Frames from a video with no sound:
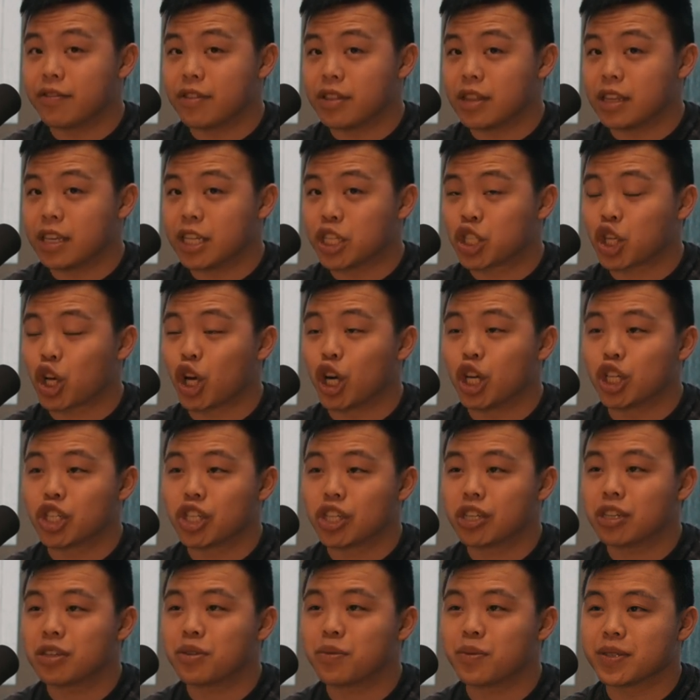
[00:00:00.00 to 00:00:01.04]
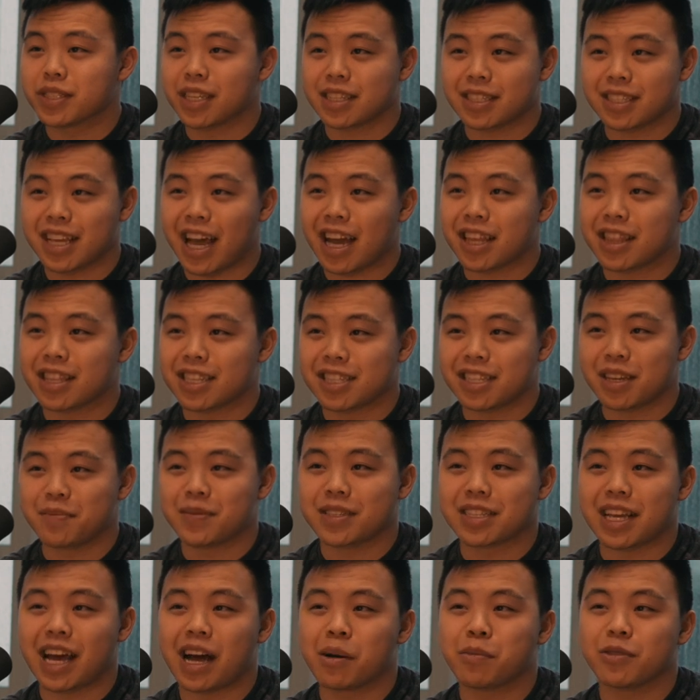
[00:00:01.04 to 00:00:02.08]
the charger was exactly the same
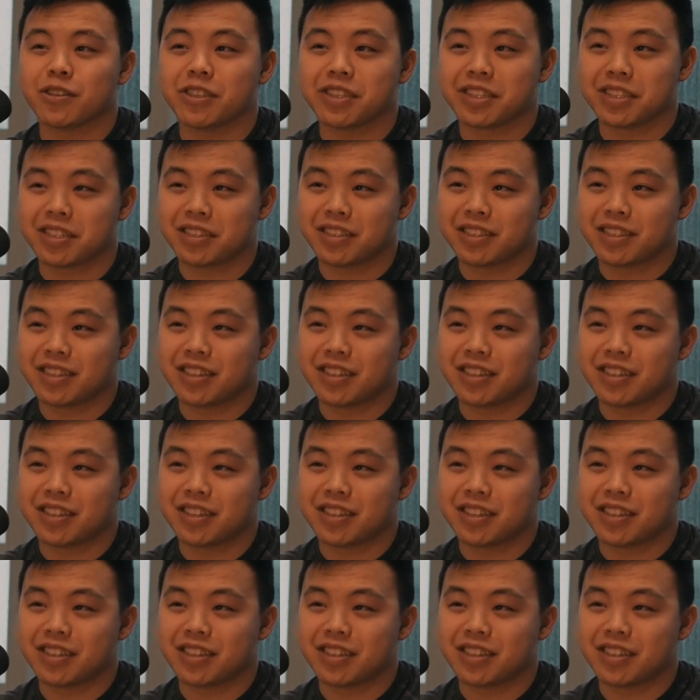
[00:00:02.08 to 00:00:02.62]
as Apple's.